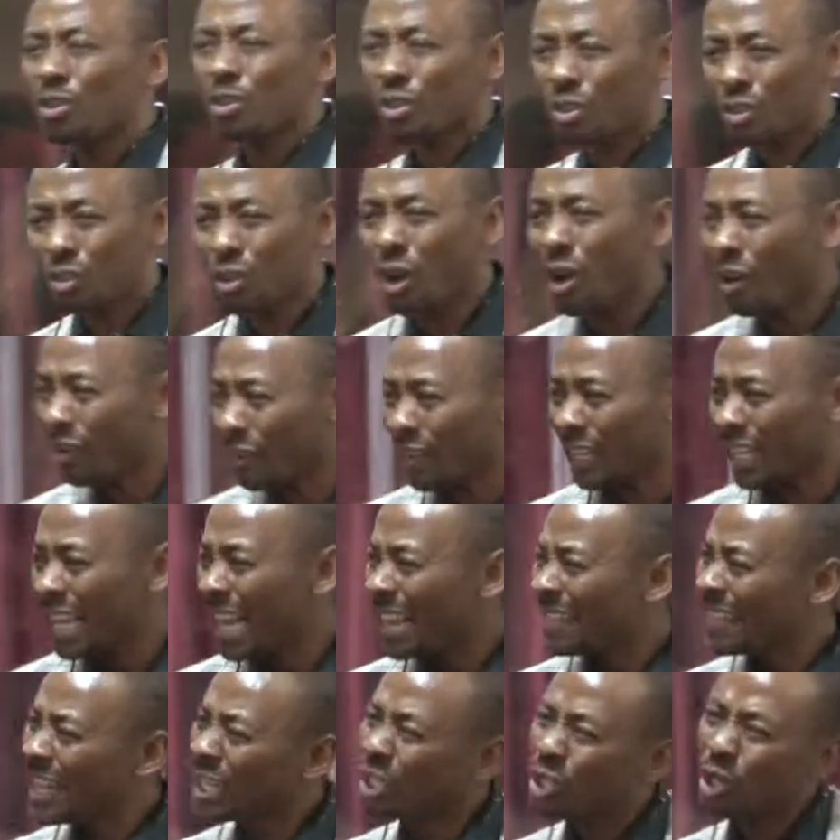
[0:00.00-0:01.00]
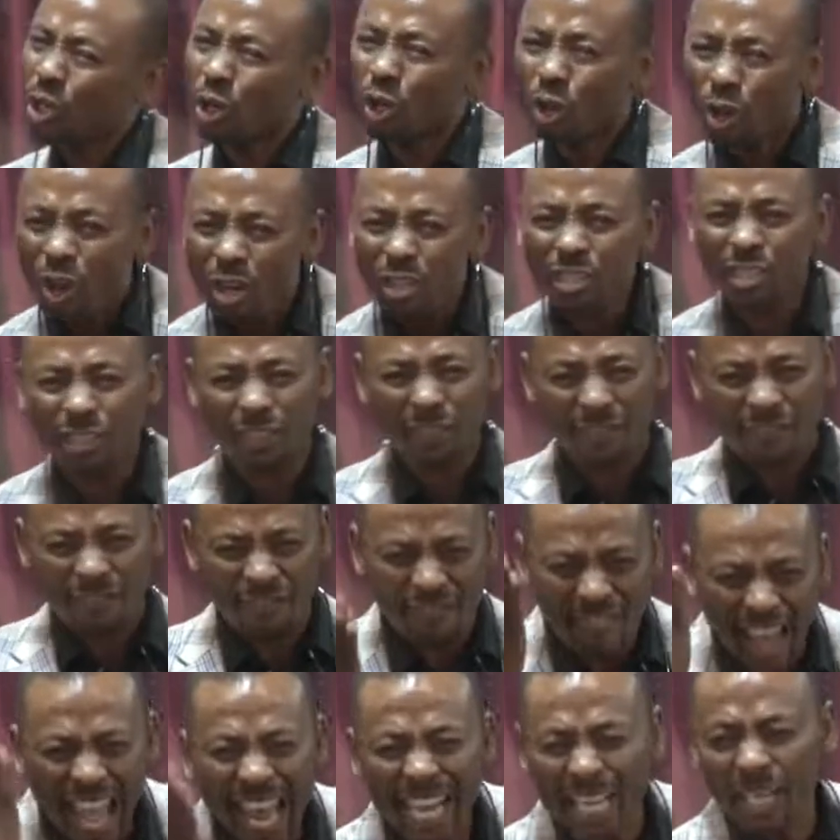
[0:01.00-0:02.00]
sorry that you lost
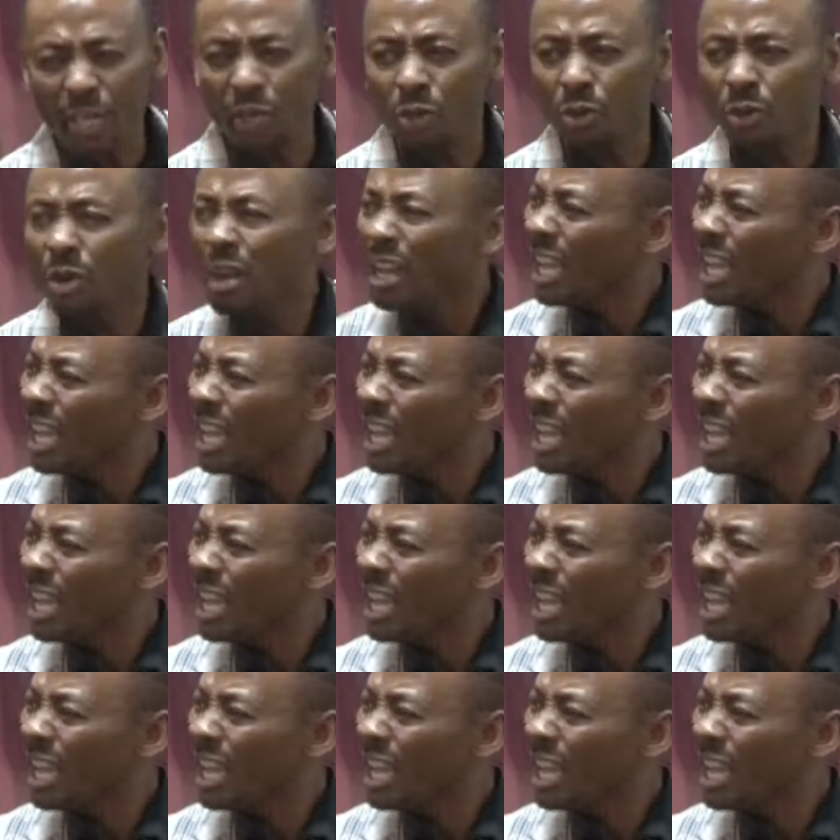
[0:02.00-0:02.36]
value